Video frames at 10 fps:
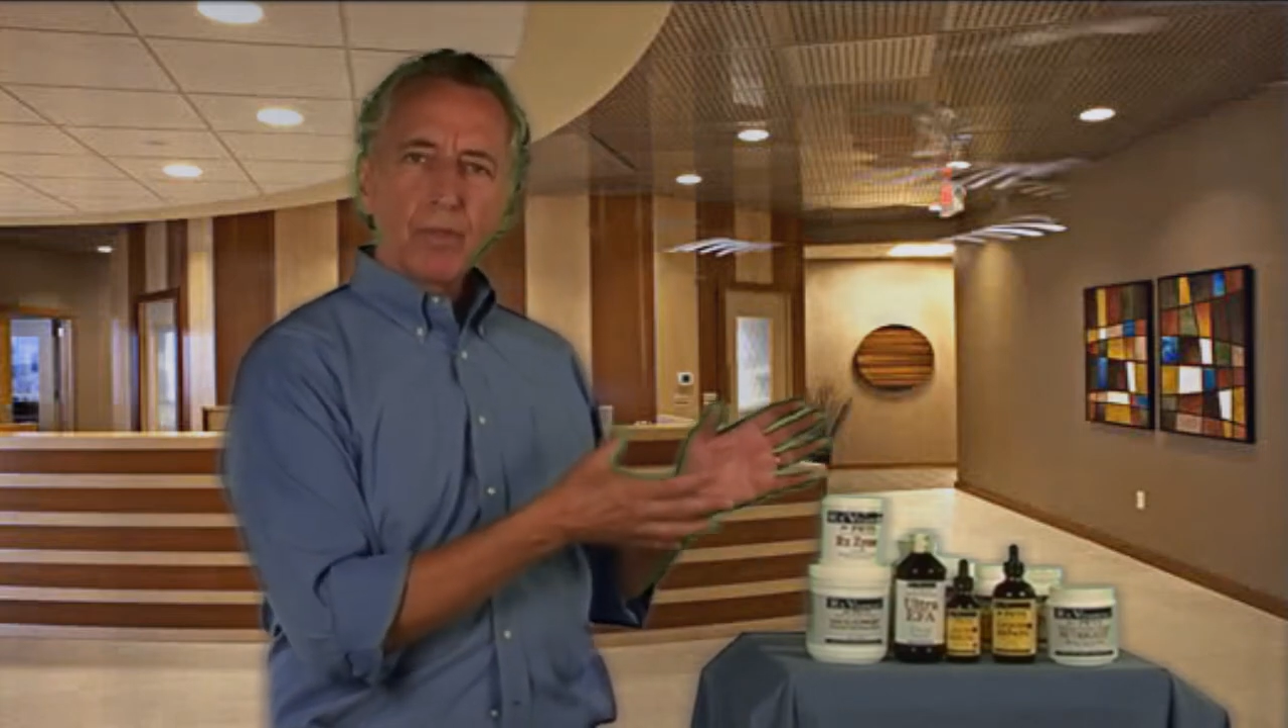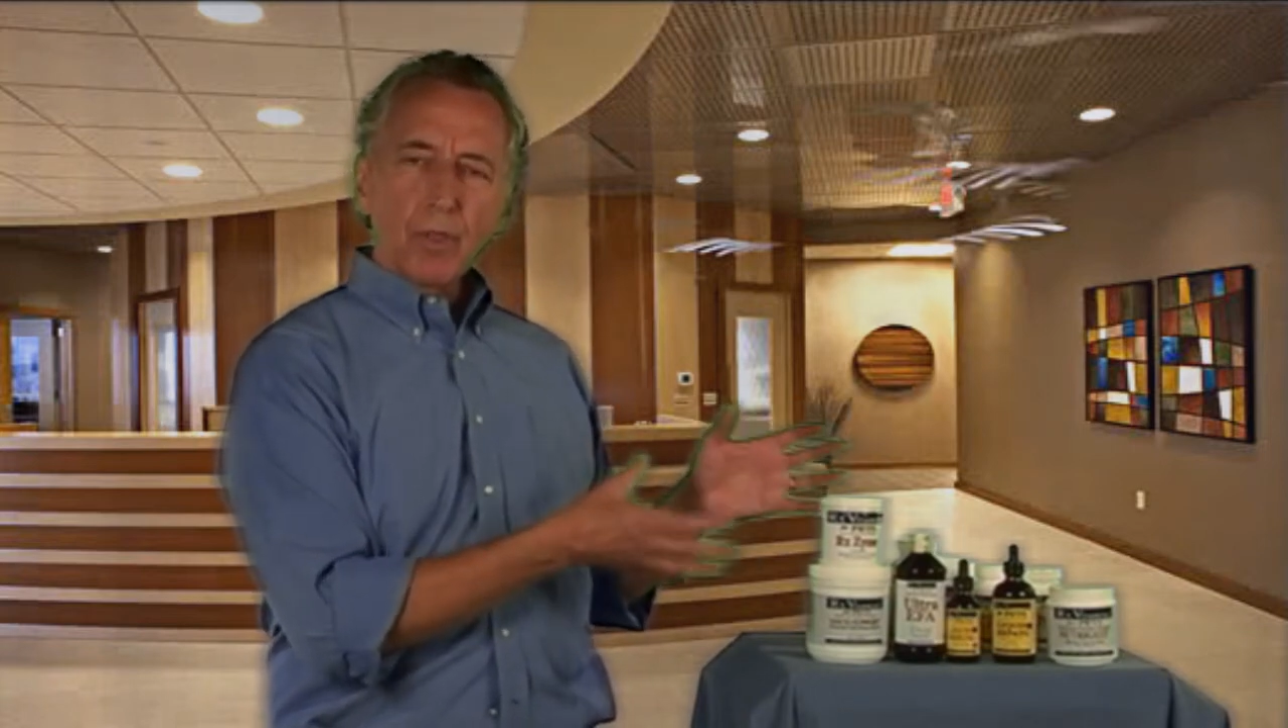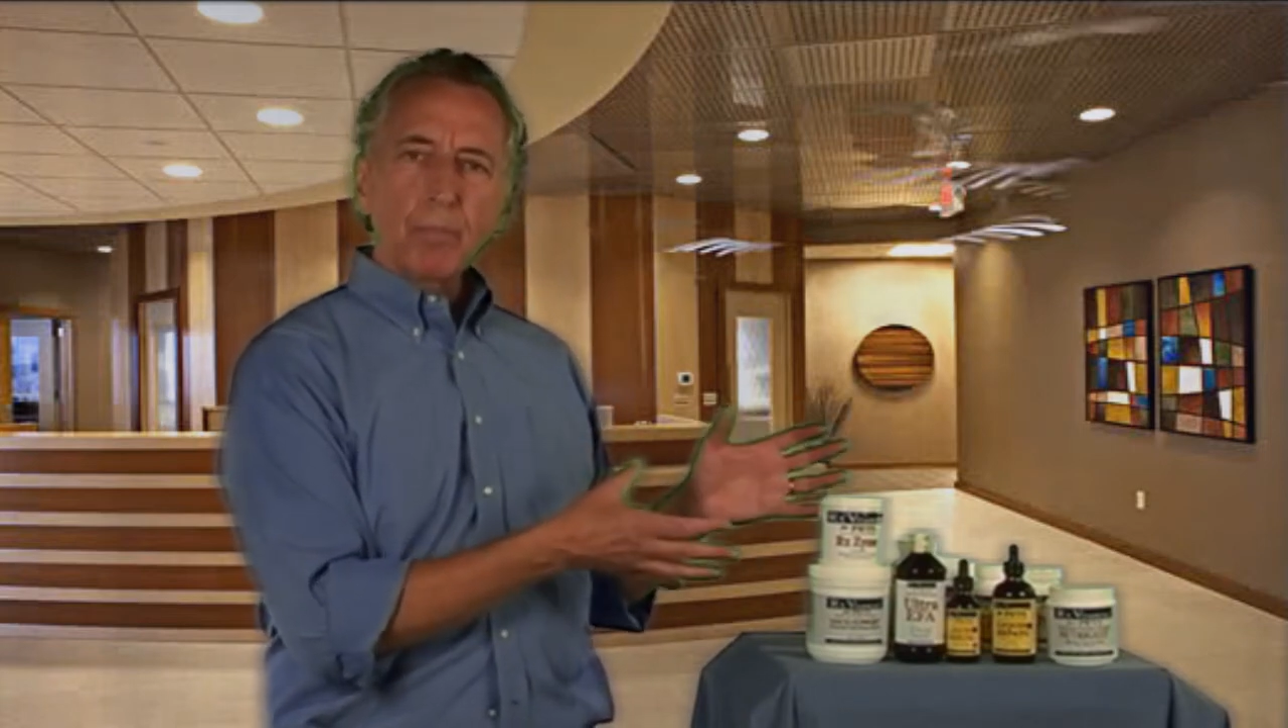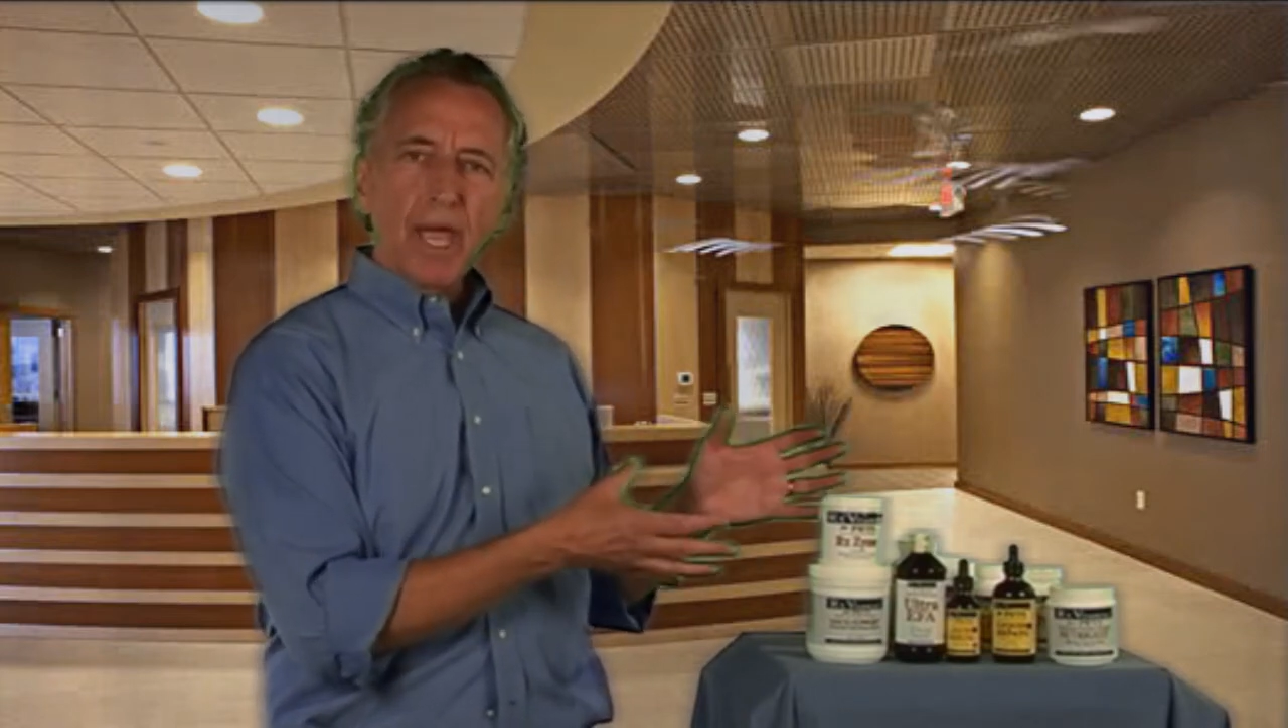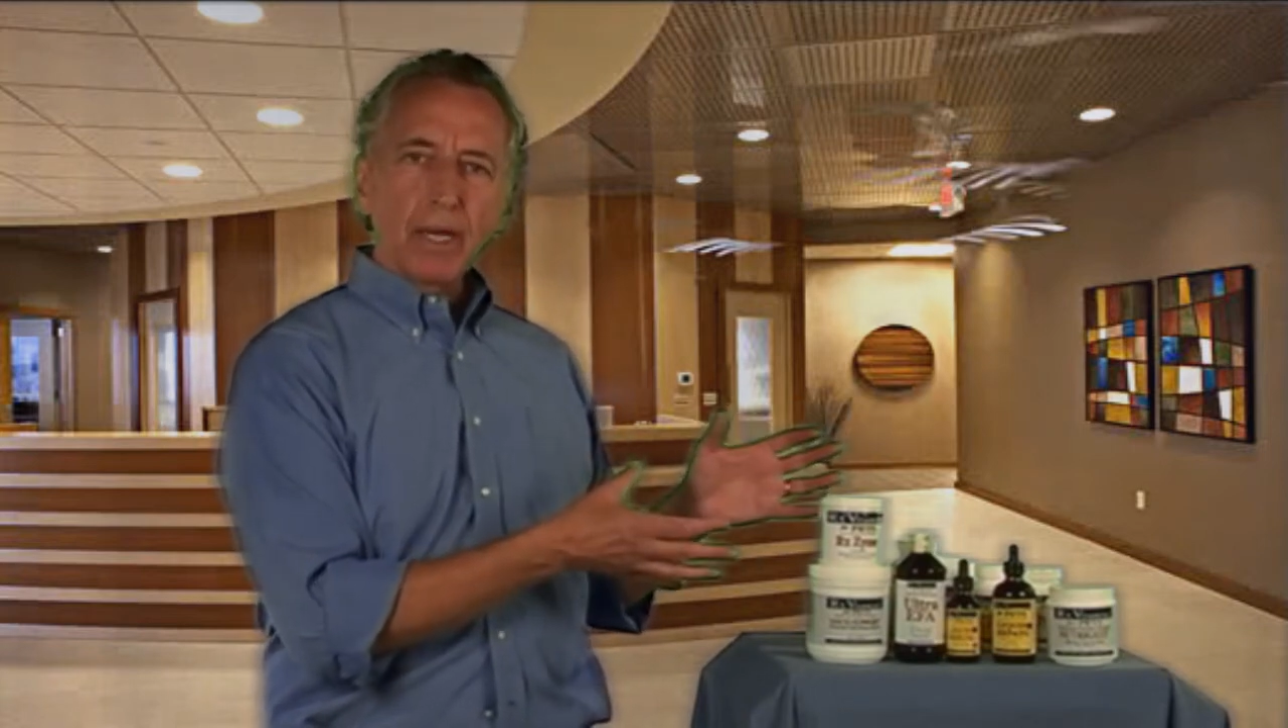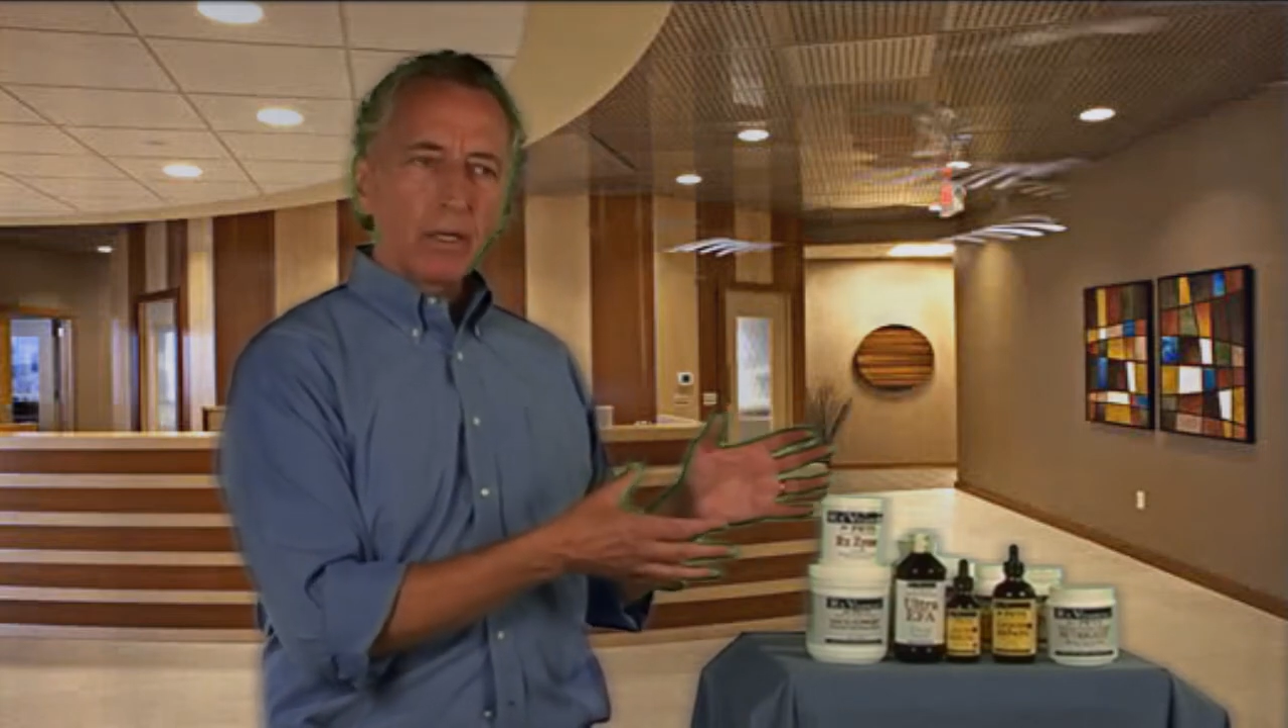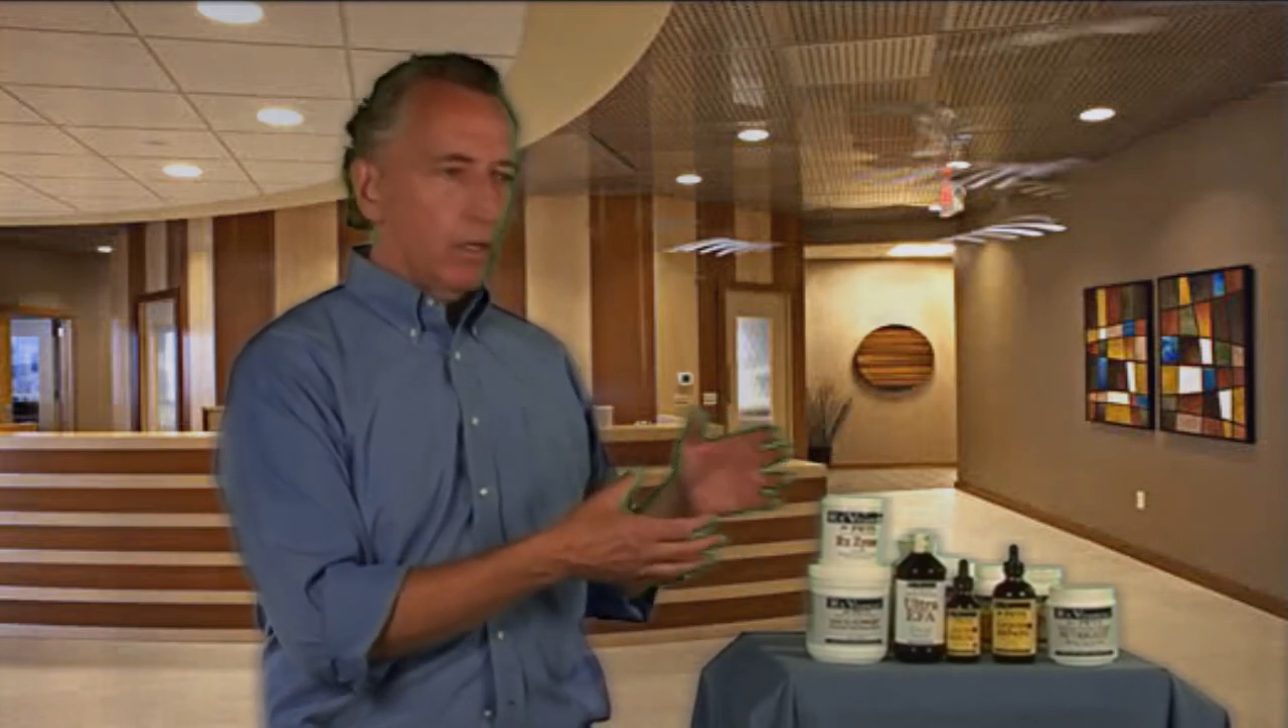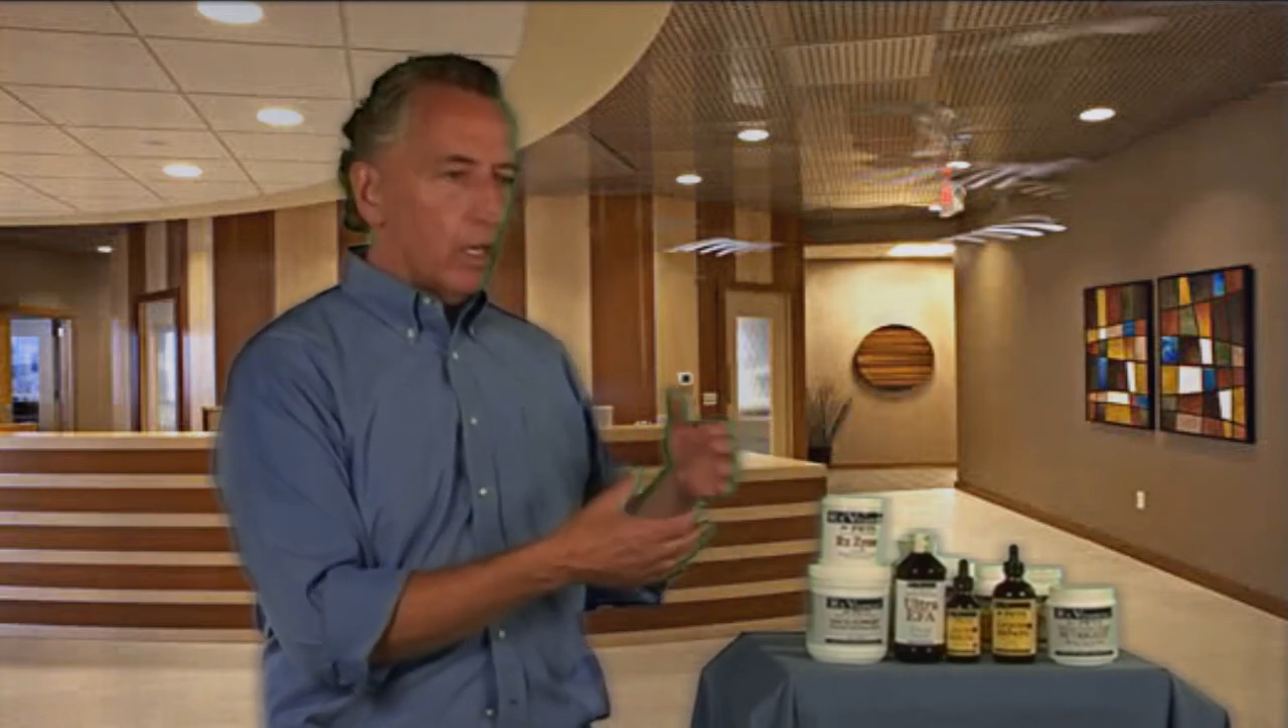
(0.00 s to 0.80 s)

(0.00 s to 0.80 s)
the pet